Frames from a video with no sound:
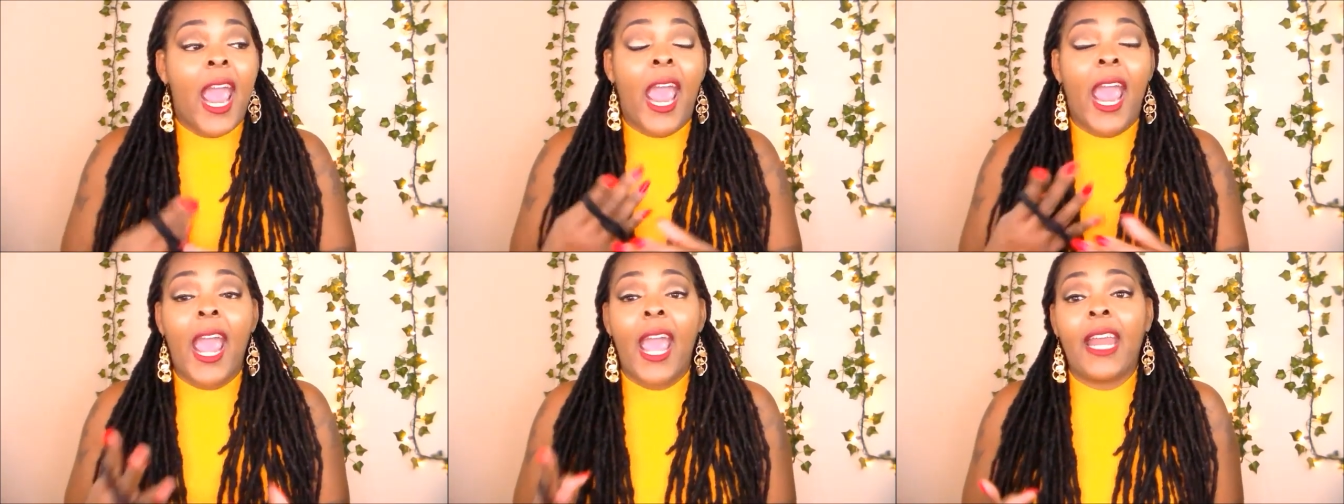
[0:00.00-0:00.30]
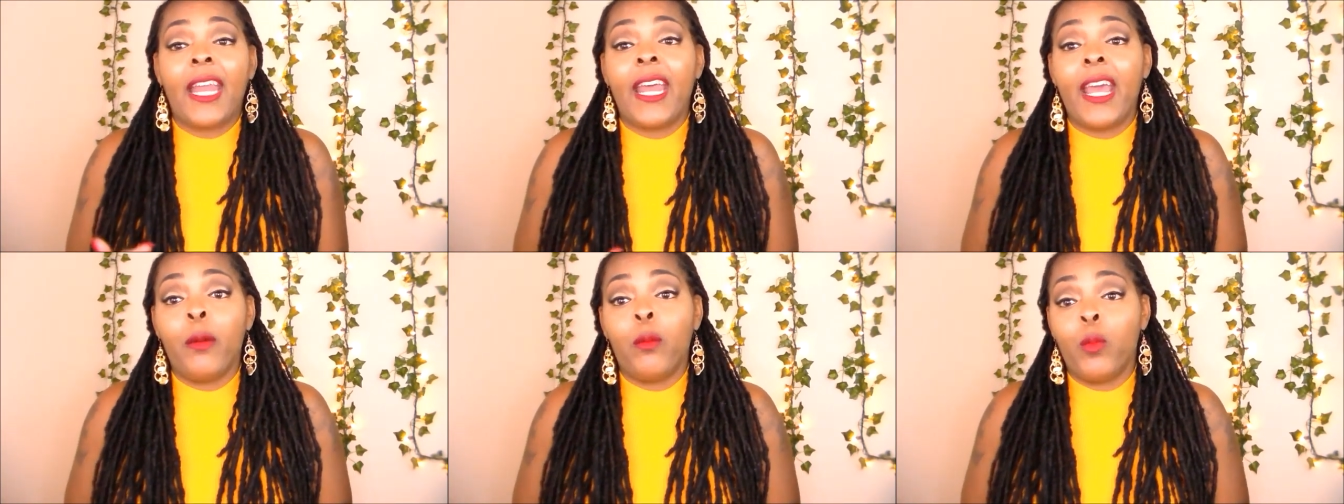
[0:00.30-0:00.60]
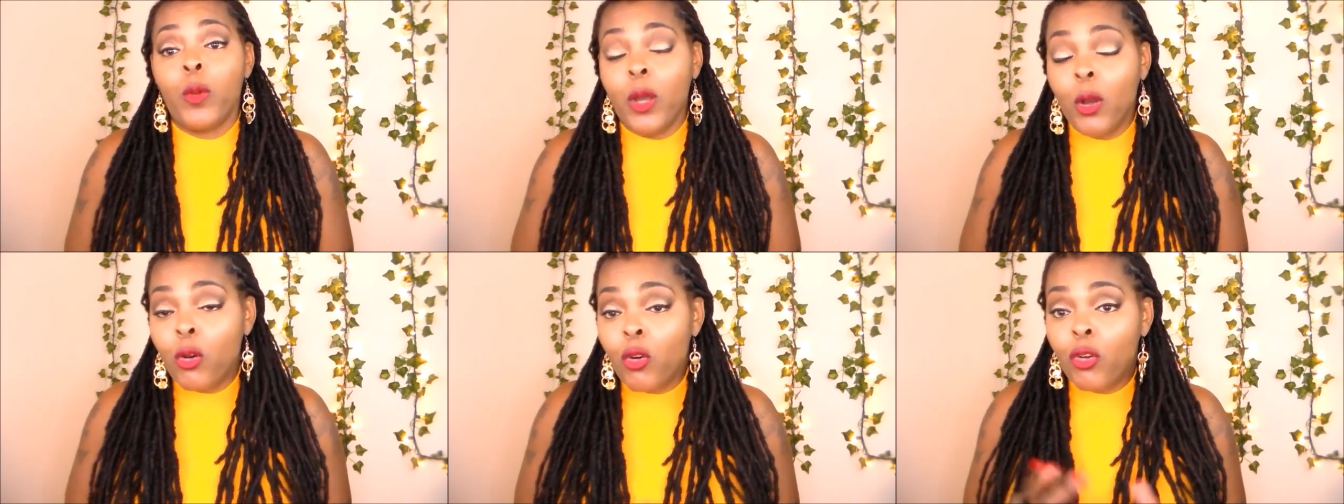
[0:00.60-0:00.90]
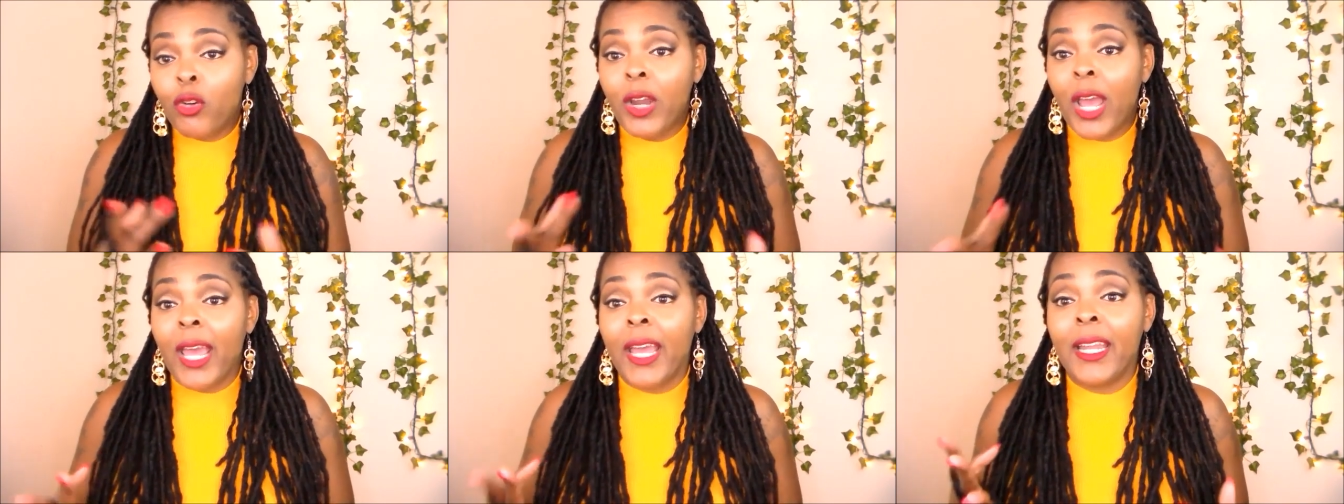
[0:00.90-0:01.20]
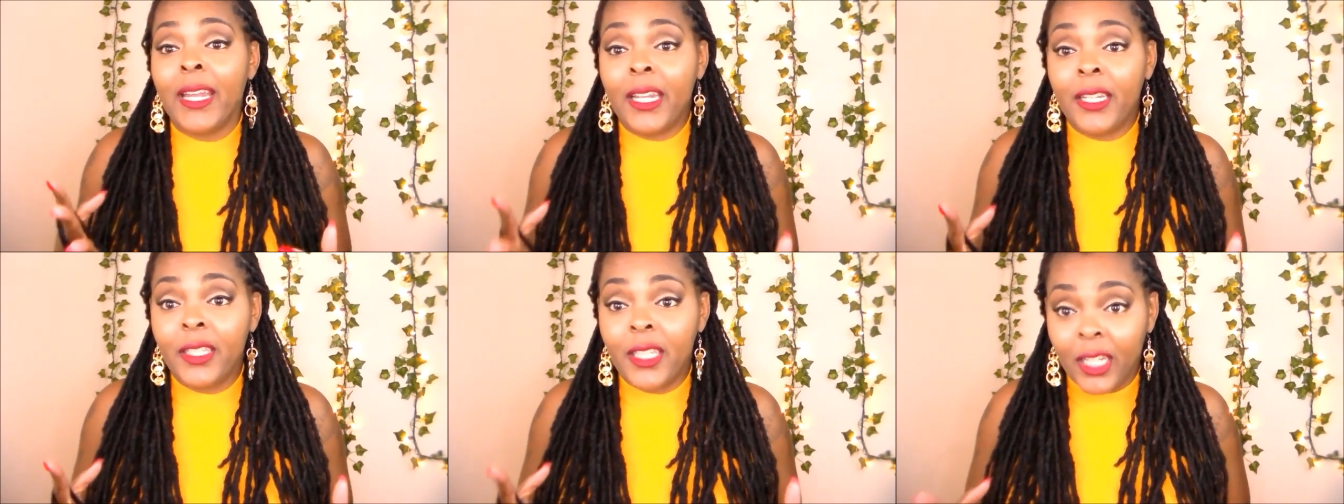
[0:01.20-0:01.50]
and it will create
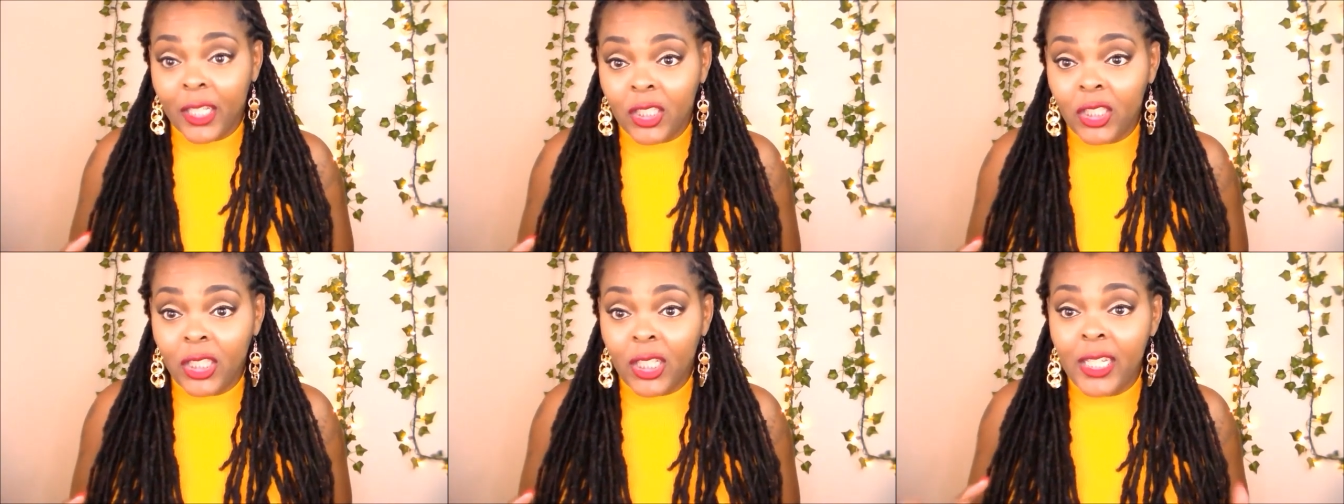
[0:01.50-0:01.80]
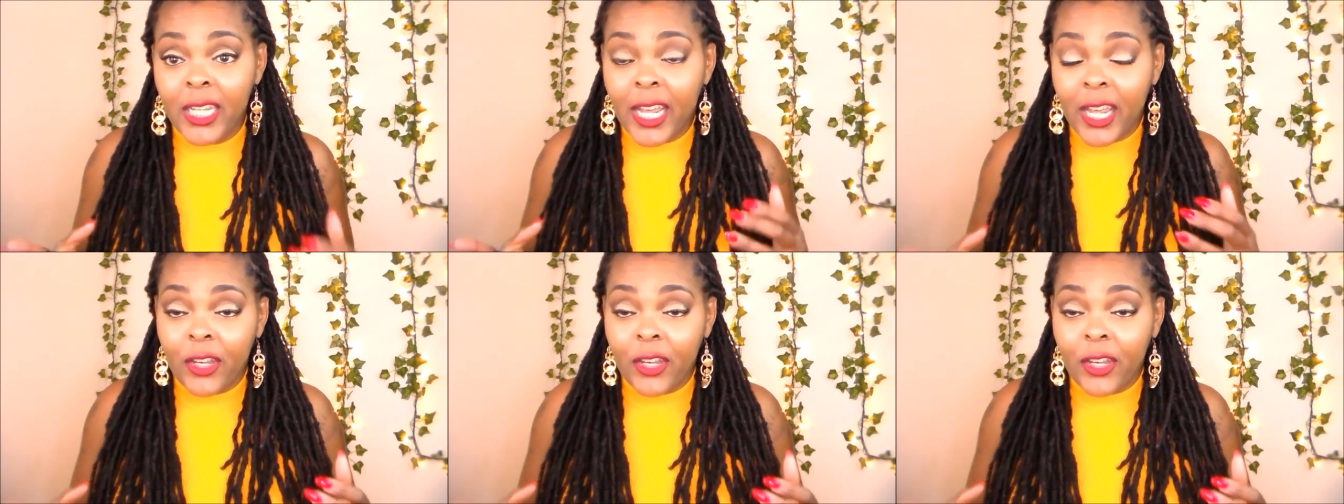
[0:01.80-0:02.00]
an indentation